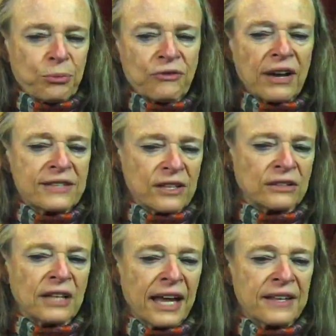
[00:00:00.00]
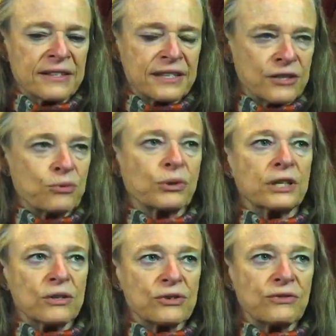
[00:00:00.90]
provides a lens that's
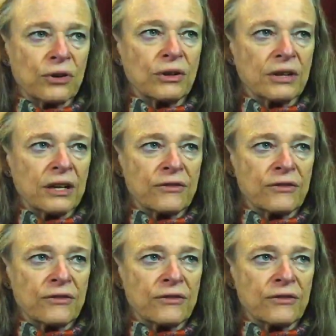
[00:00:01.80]
really useful